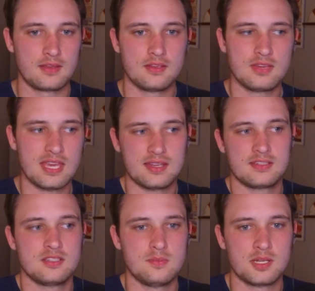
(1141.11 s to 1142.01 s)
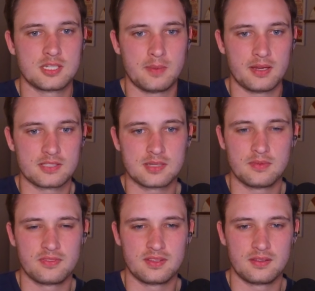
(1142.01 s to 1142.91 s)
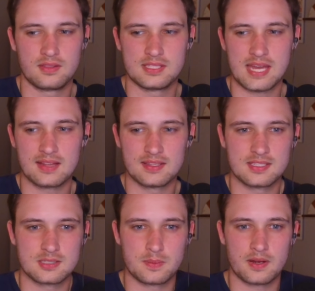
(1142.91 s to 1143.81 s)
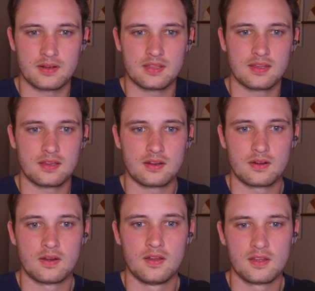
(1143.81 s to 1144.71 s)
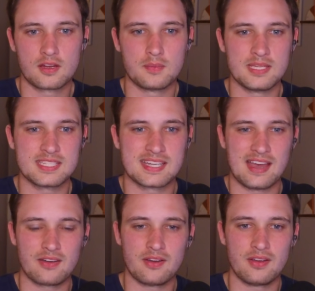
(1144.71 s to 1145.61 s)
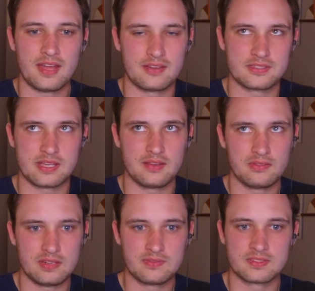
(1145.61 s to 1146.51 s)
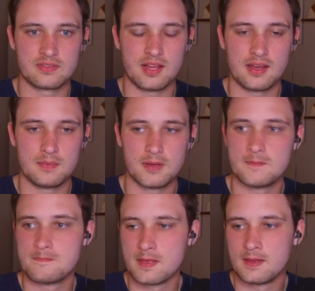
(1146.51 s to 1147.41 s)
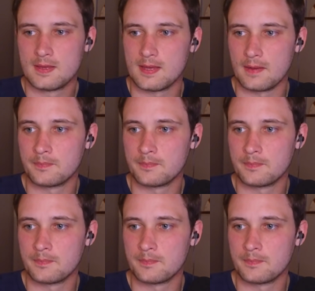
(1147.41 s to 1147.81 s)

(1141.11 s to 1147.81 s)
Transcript: You can't do much about some of the talent disparity that you're missing out on outside of the defensive line, but yeah.